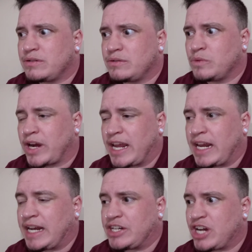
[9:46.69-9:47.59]
working
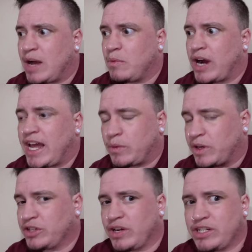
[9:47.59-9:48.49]
in a job where I had to wear
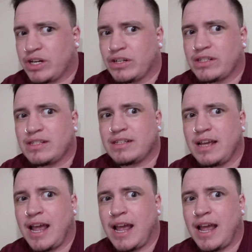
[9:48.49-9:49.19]
dress shirts,